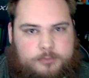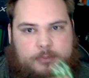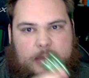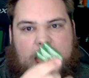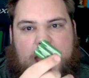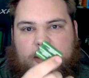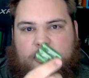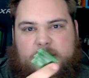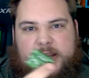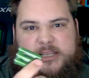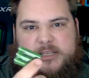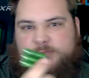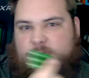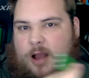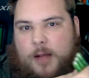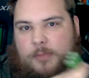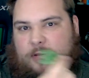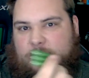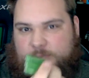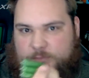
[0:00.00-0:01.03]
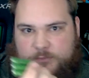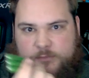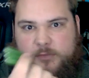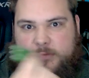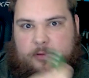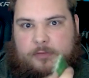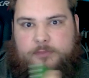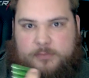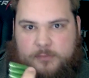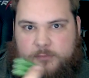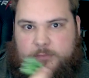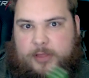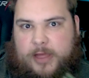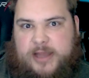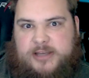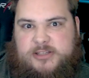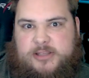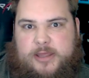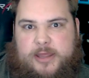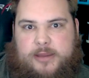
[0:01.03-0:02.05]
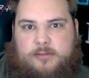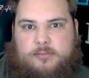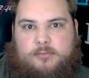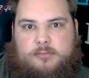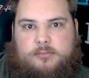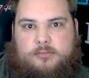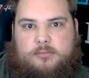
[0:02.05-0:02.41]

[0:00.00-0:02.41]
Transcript: Batteries, probably, for the flashlight.